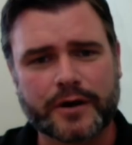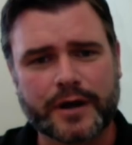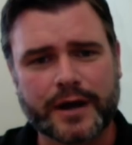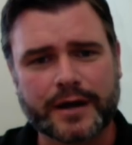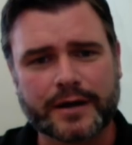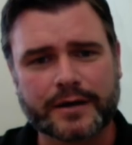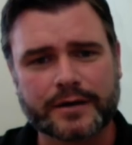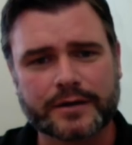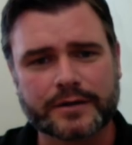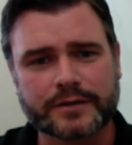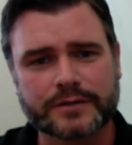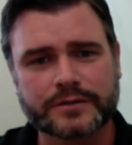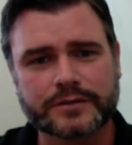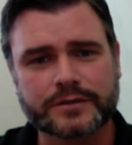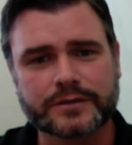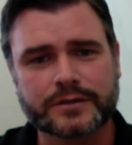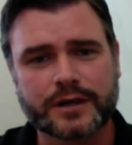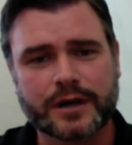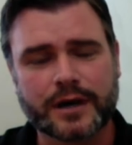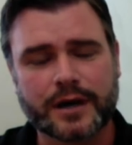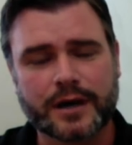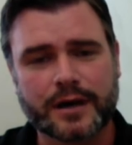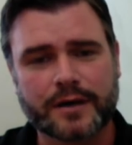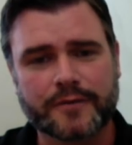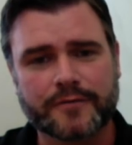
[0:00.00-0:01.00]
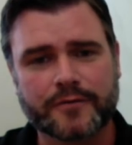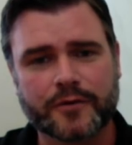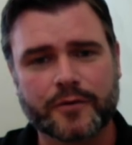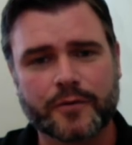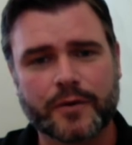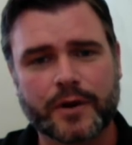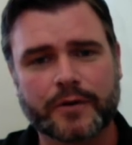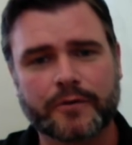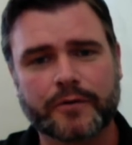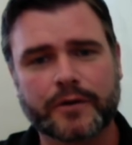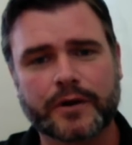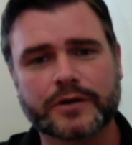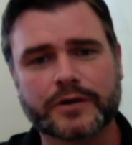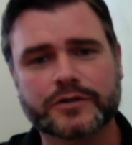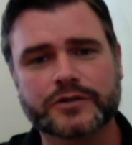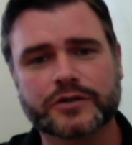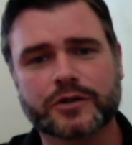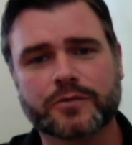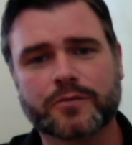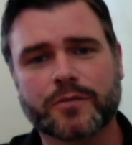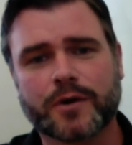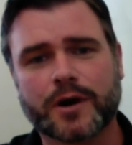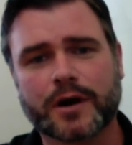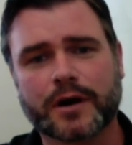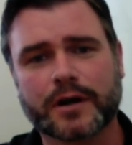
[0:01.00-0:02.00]
dankness for the
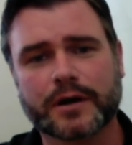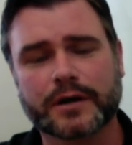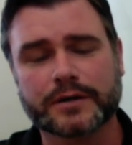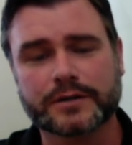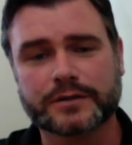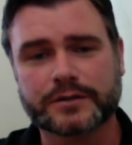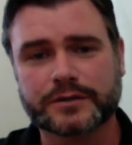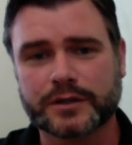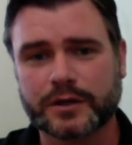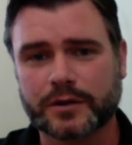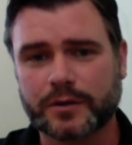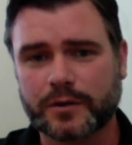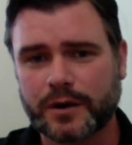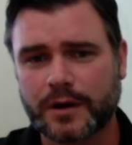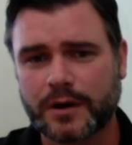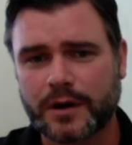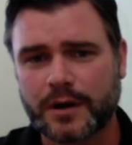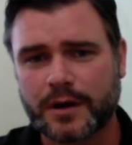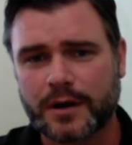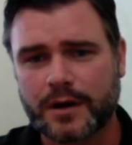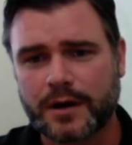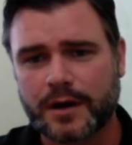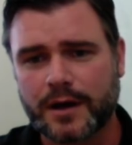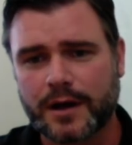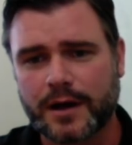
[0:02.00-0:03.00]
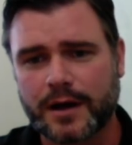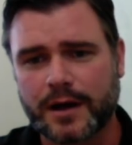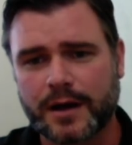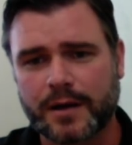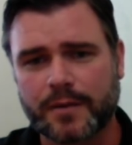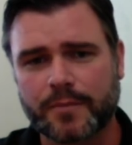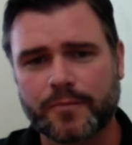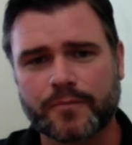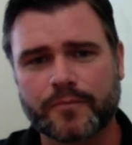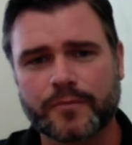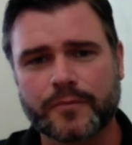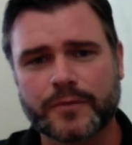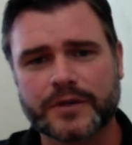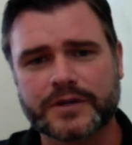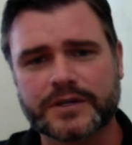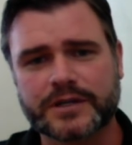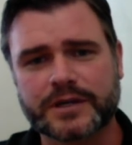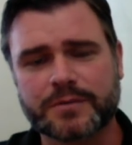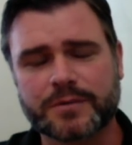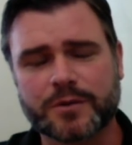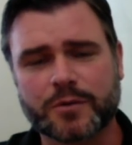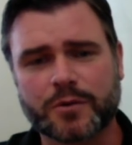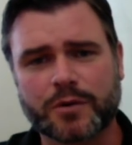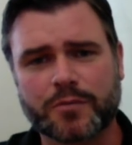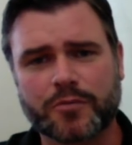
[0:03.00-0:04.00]
recreational market. So um, the
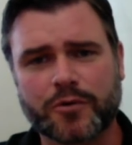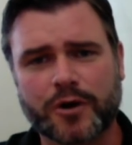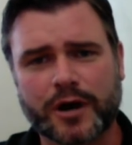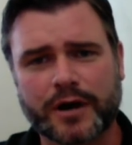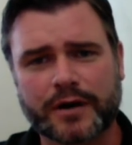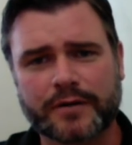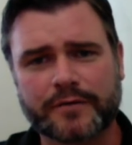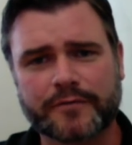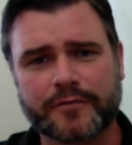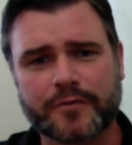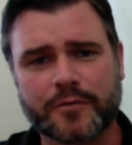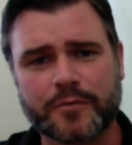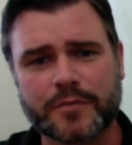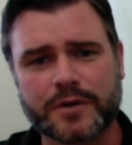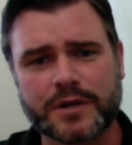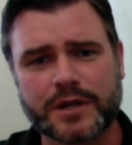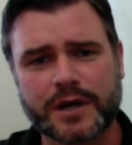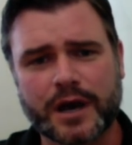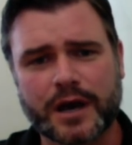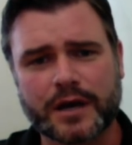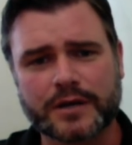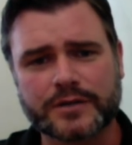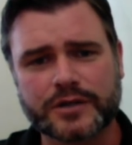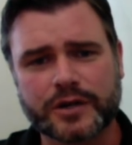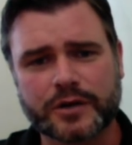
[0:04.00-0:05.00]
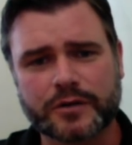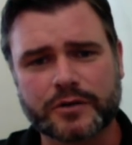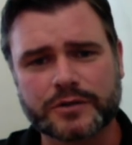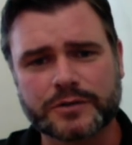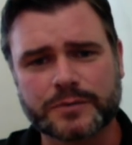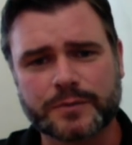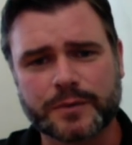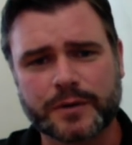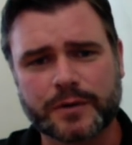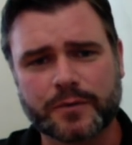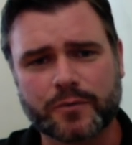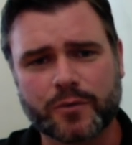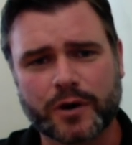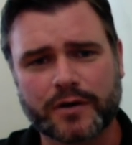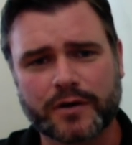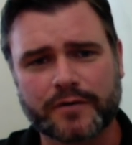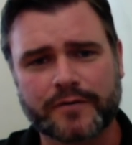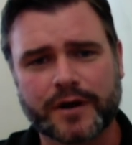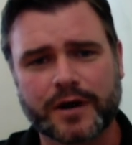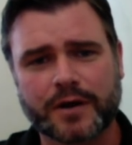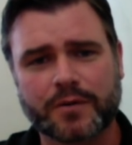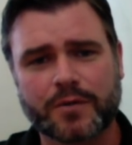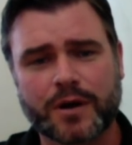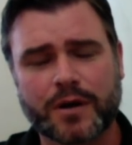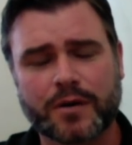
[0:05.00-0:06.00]
team that we brought in from Diageo has been working
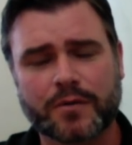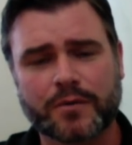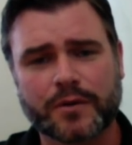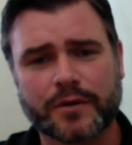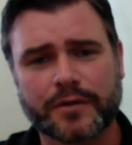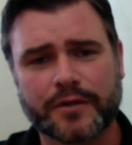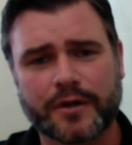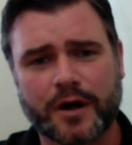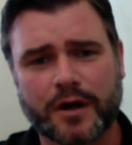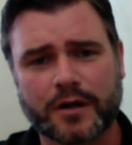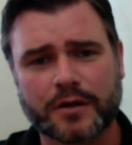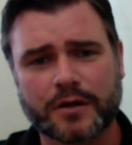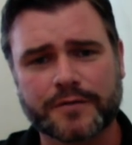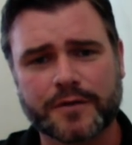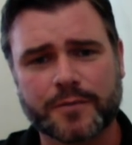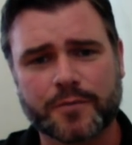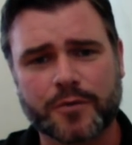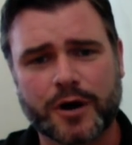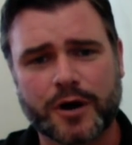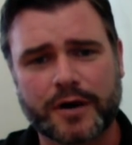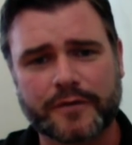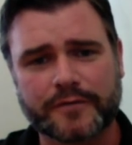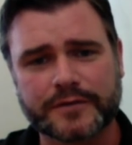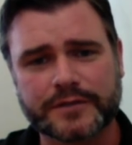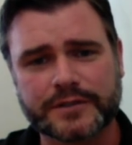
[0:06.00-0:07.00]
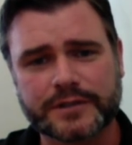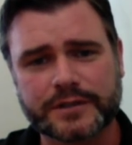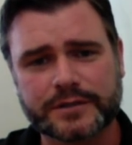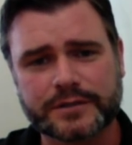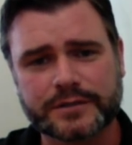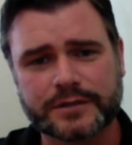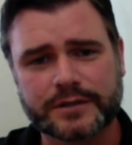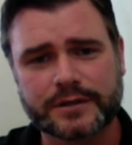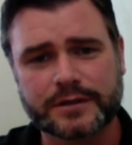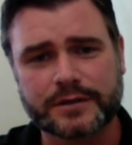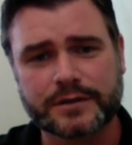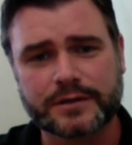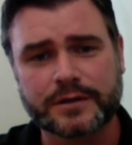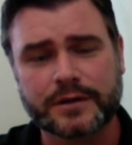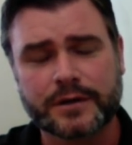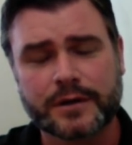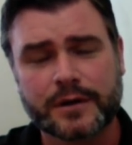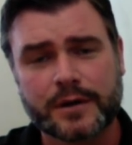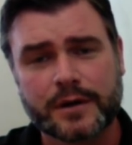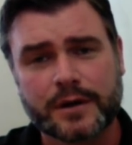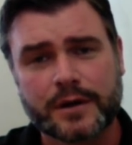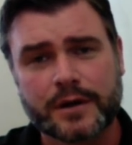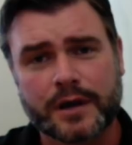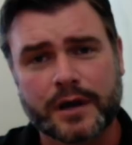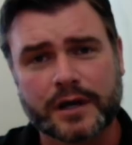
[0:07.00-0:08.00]
very well with all of the provinces and
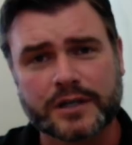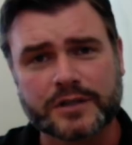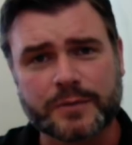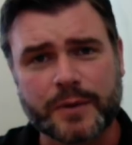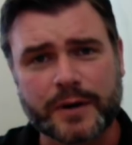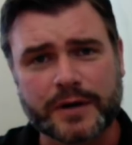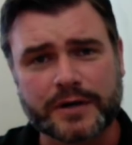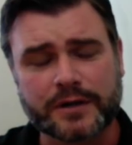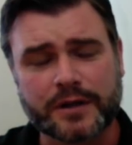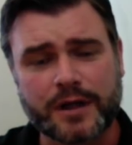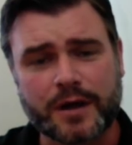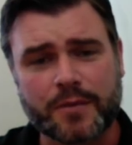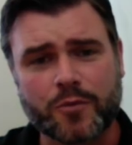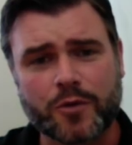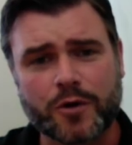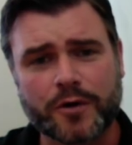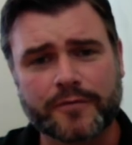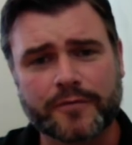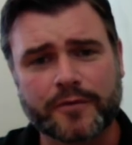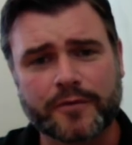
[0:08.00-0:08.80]
expect a lot more